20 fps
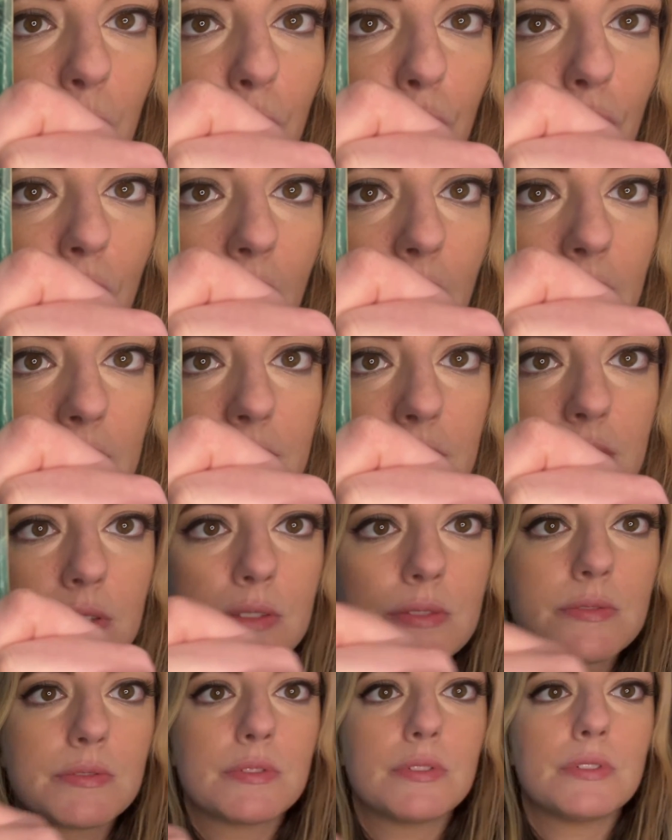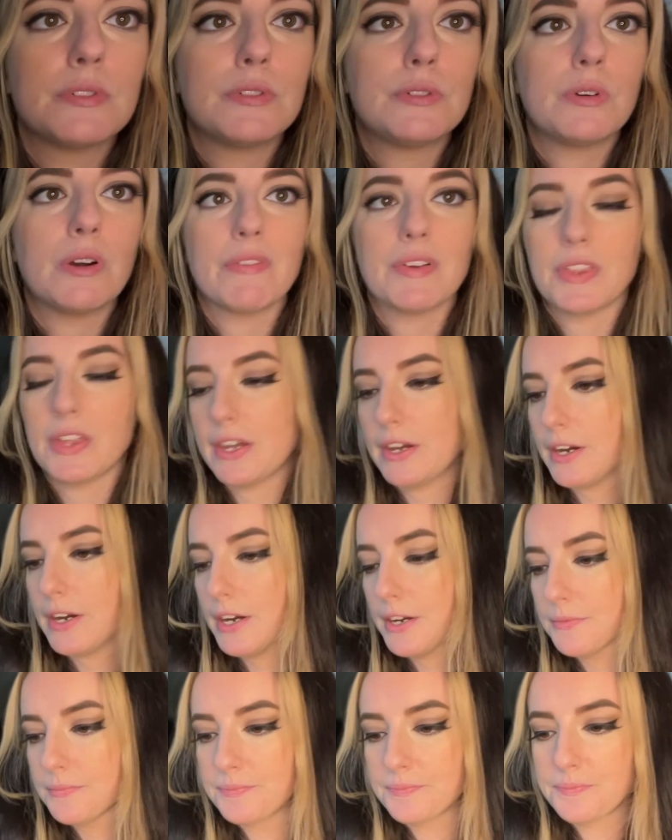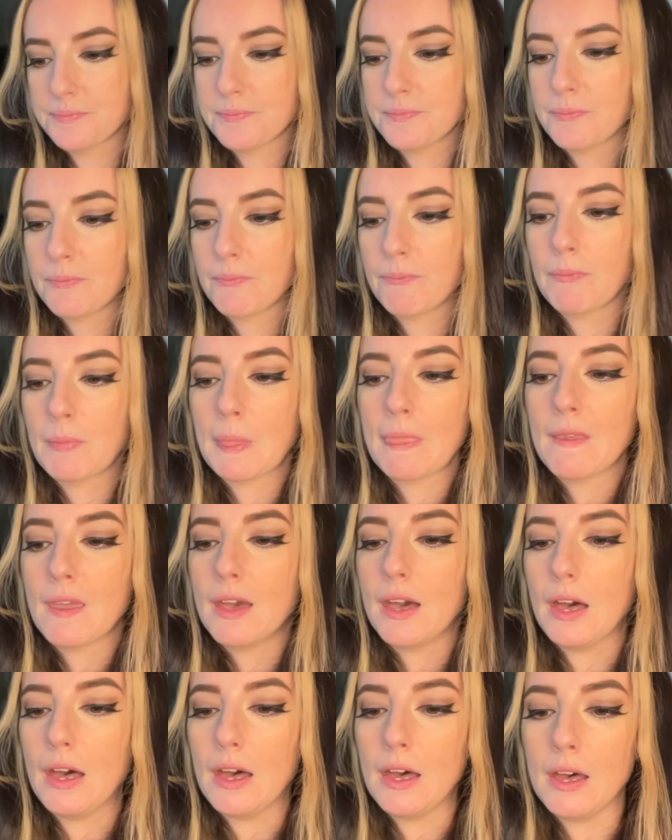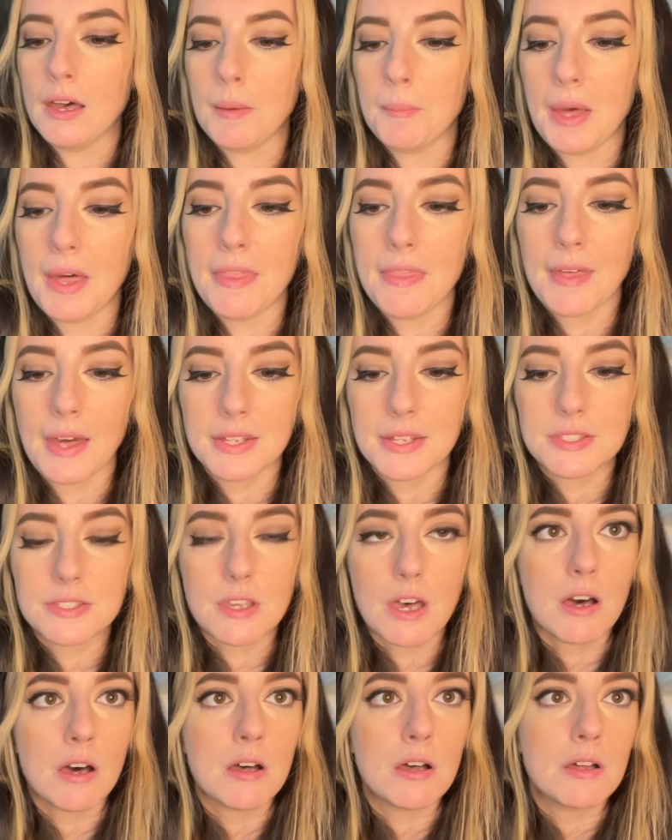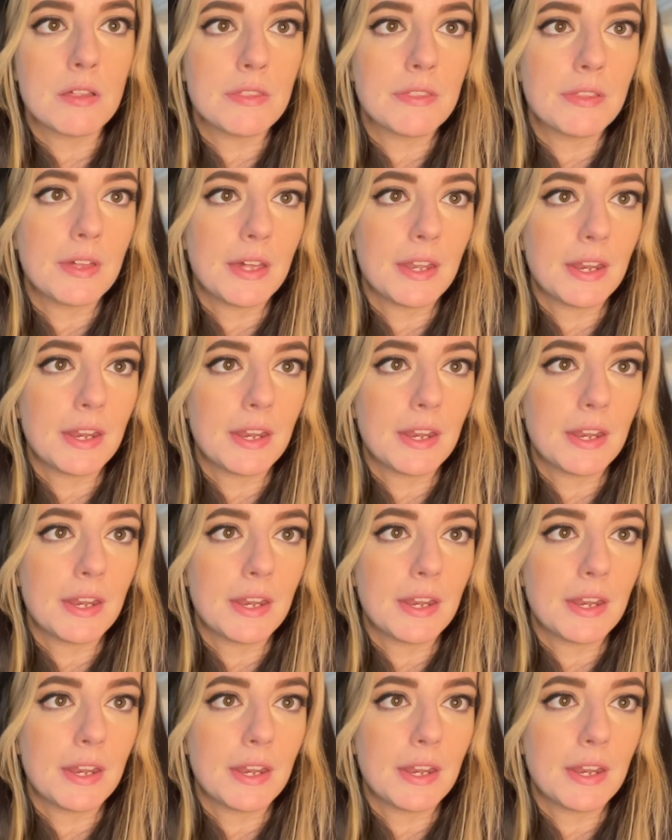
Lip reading: Press, whoever they are. And that's all that